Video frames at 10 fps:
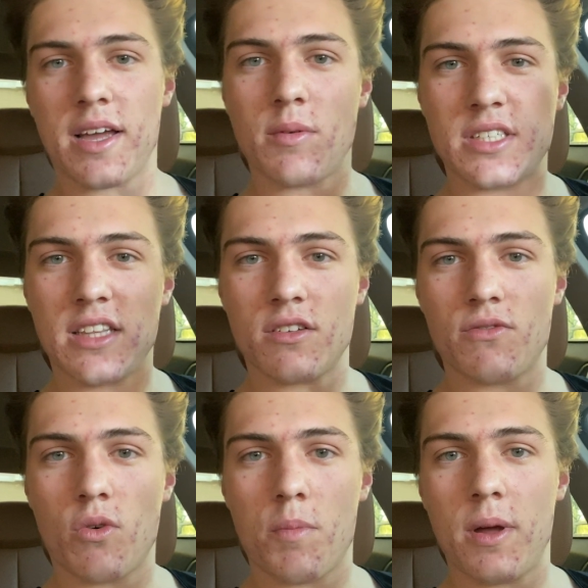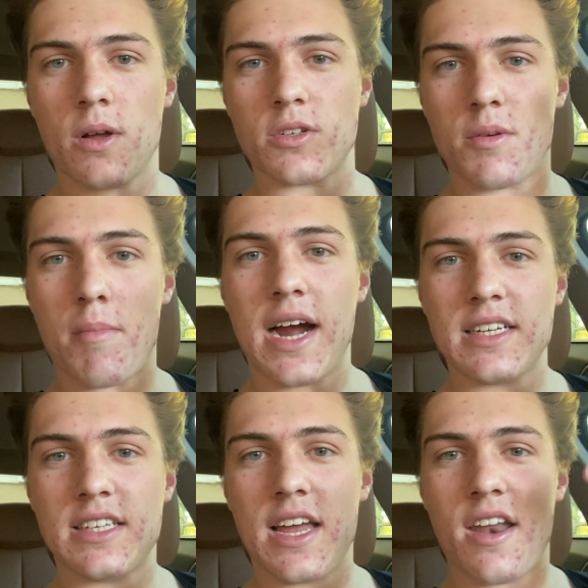Like we said, there's 4 pillars:
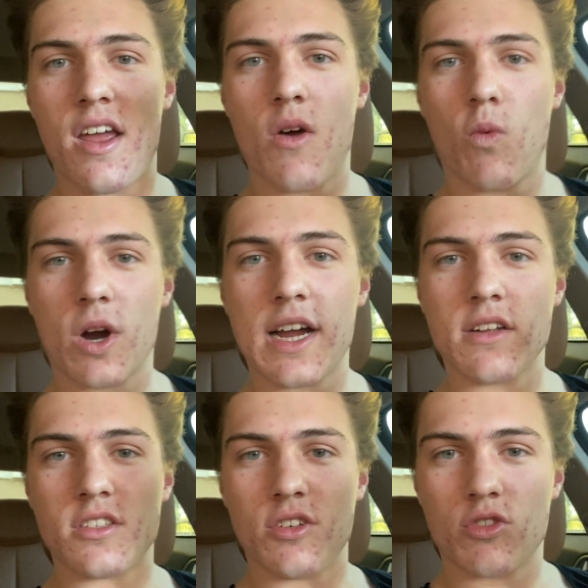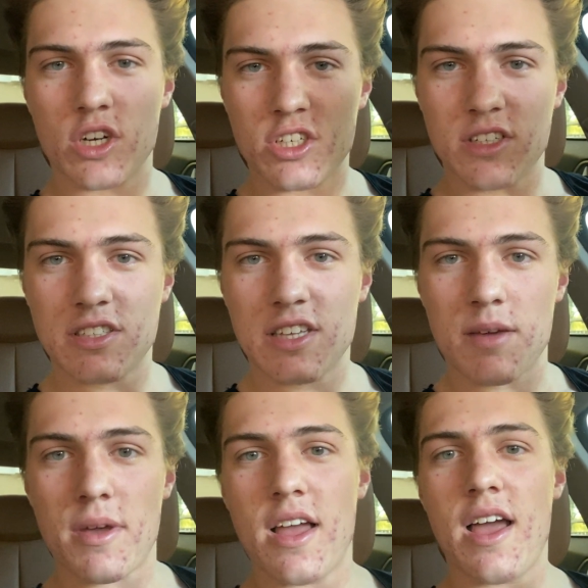mindset, workouts, nutrition, and
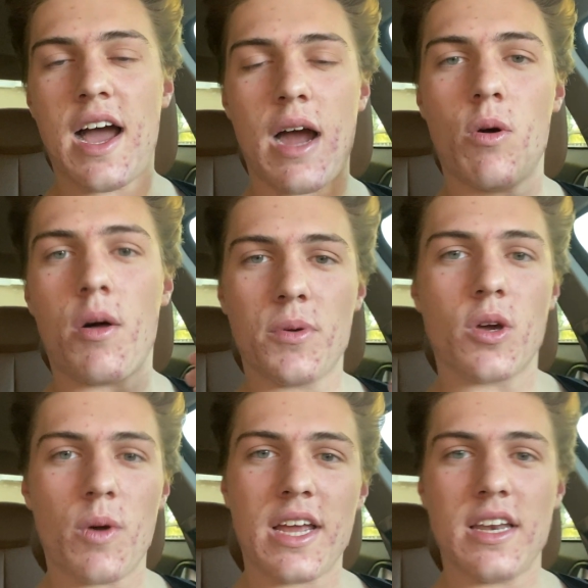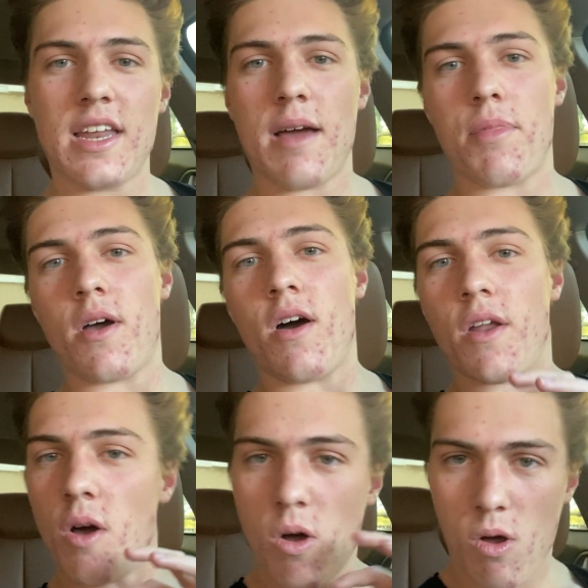sleep. I will help you go in depth
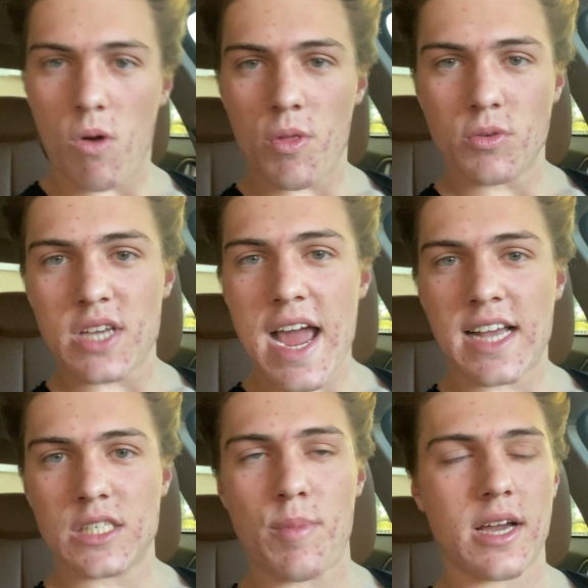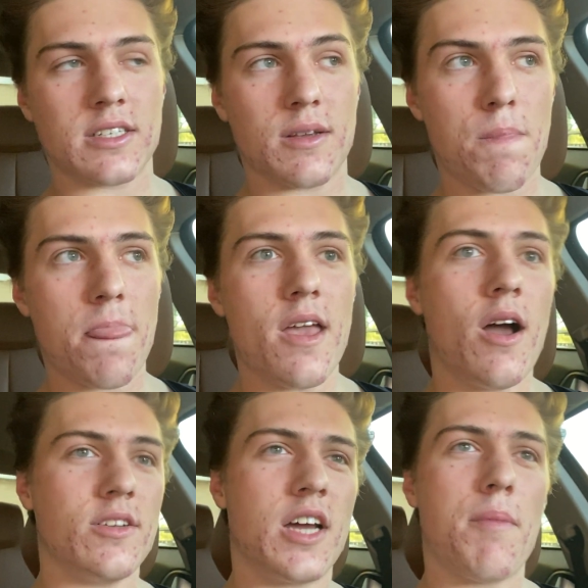on all those aspects.
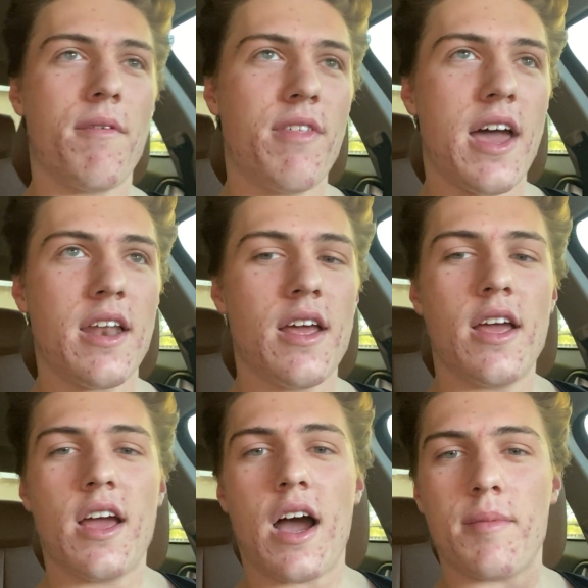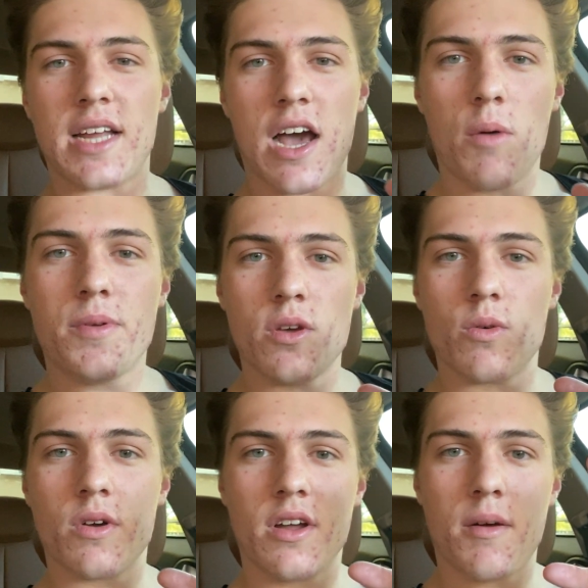On top of that, I'm going to help
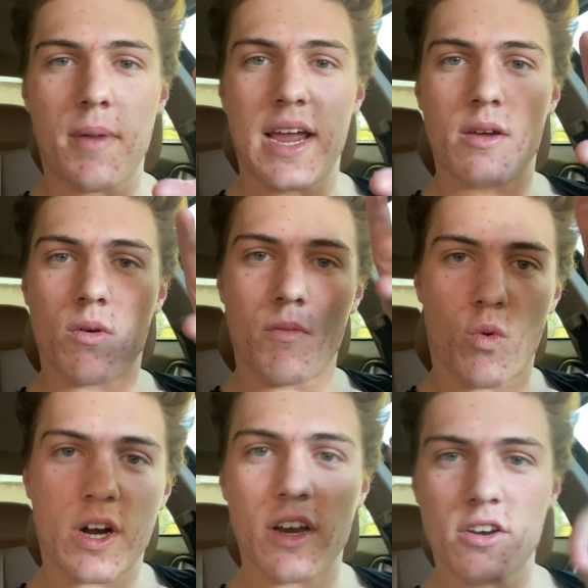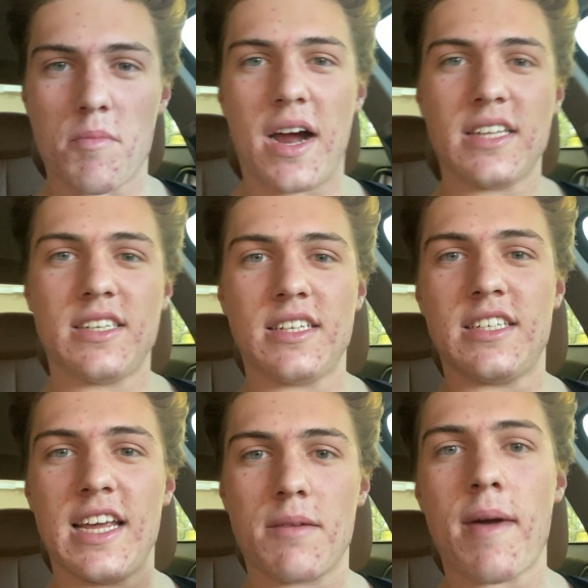you by working on your mindset
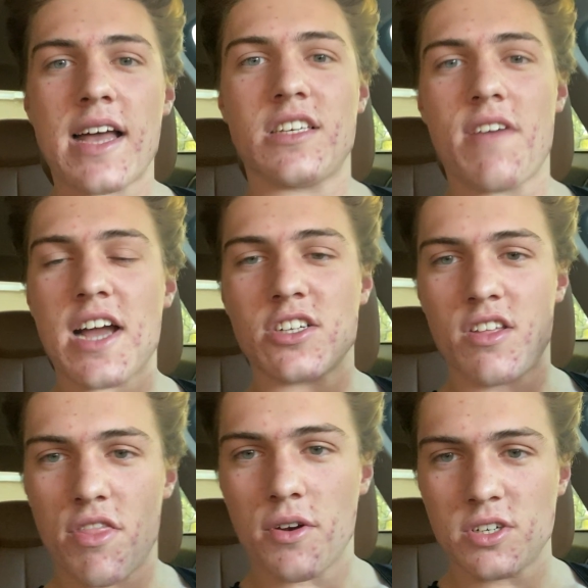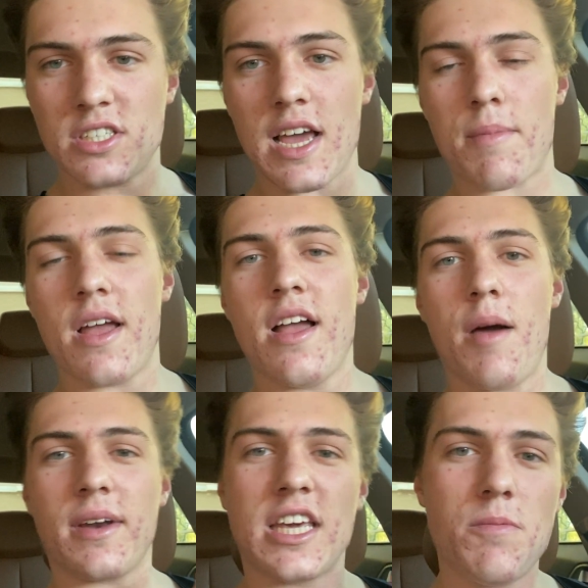to take massive action, the 3rd step.
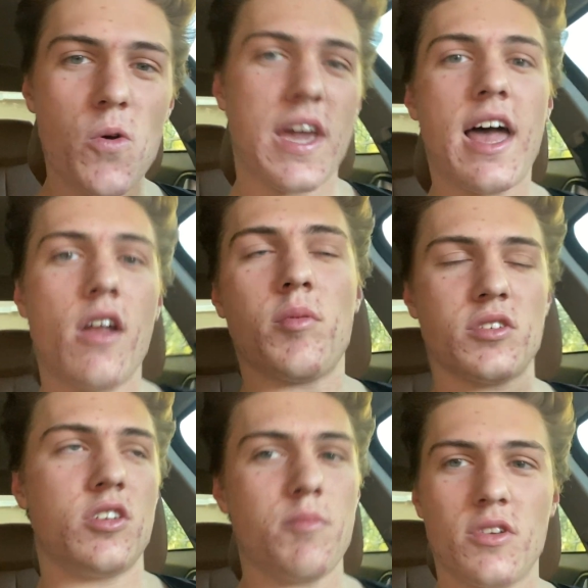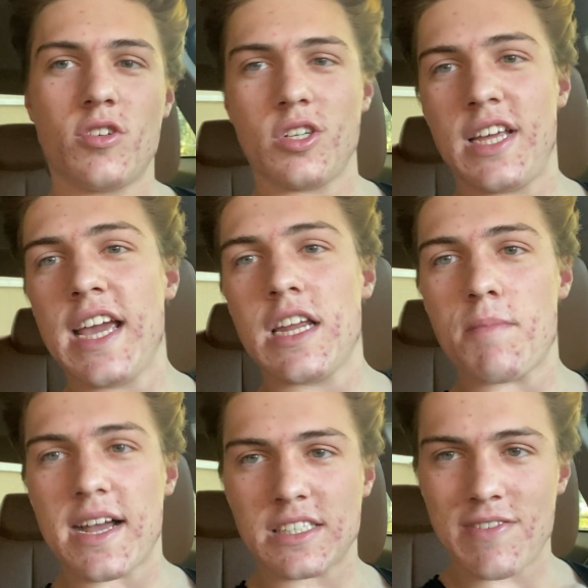I'm going to keep you accountable so you're taking
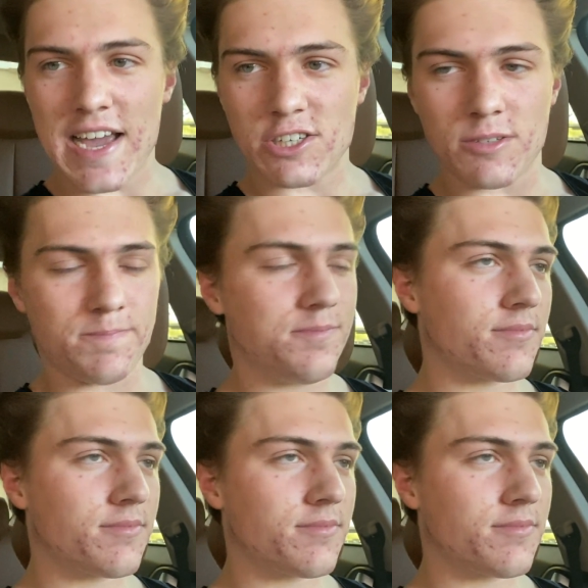massive action.